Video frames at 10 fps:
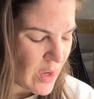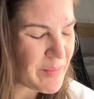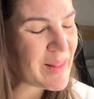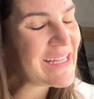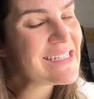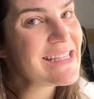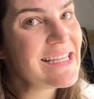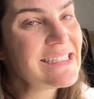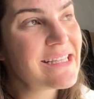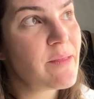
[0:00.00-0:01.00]
planted
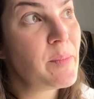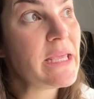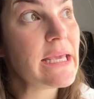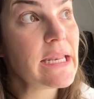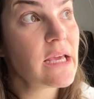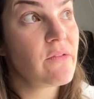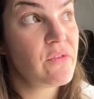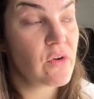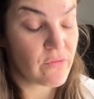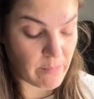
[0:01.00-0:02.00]
these at the beginning of
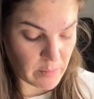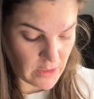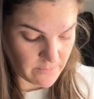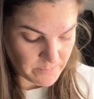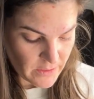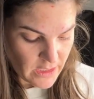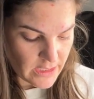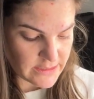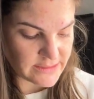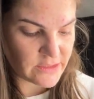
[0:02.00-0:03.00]
November.
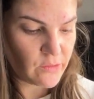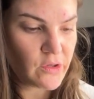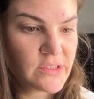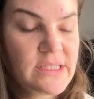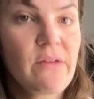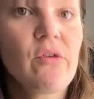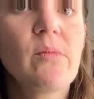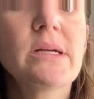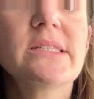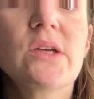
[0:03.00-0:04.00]
And so they're several
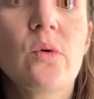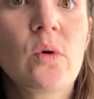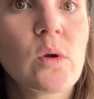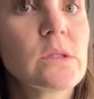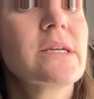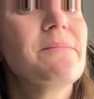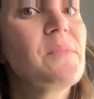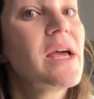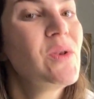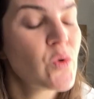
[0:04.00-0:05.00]
months old.
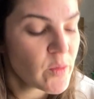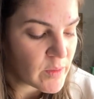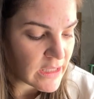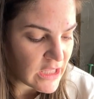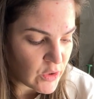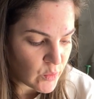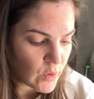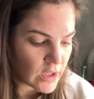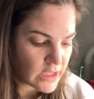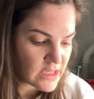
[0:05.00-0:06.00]
Normally you
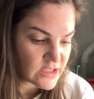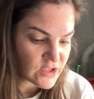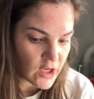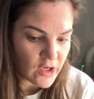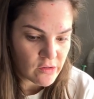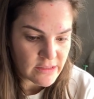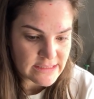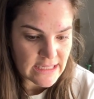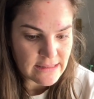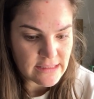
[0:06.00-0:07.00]
would start your
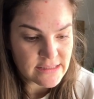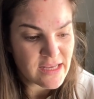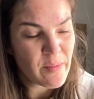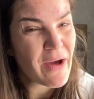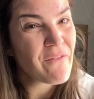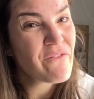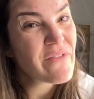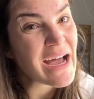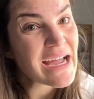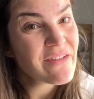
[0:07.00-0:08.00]
lisianthus about
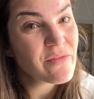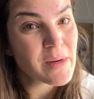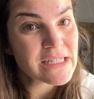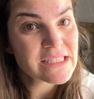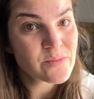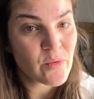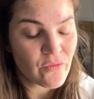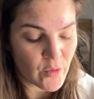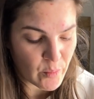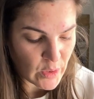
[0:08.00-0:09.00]
5 months
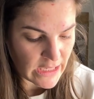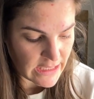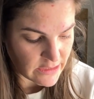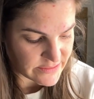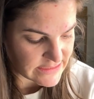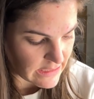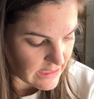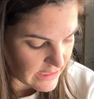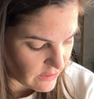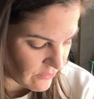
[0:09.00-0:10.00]
before putting it
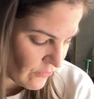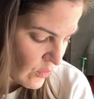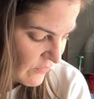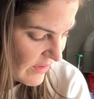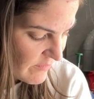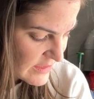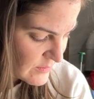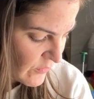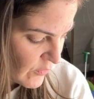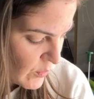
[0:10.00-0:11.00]
outside, or 4 to 5 months
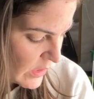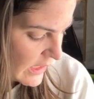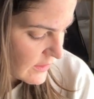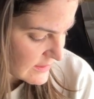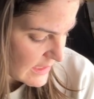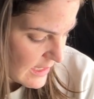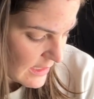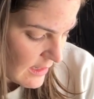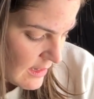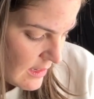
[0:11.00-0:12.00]
before putting it
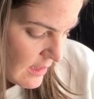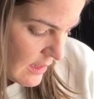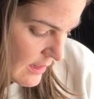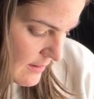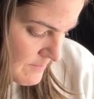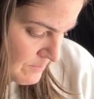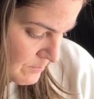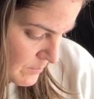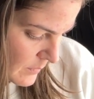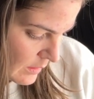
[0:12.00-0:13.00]
outside.
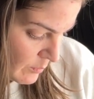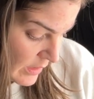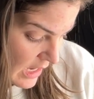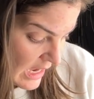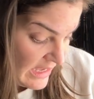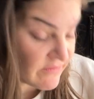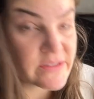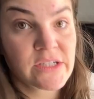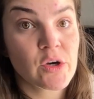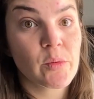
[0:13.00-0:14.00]
But I have
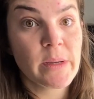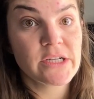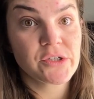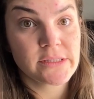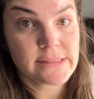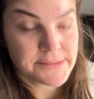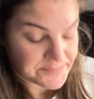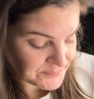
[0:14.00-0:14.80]
zero patience.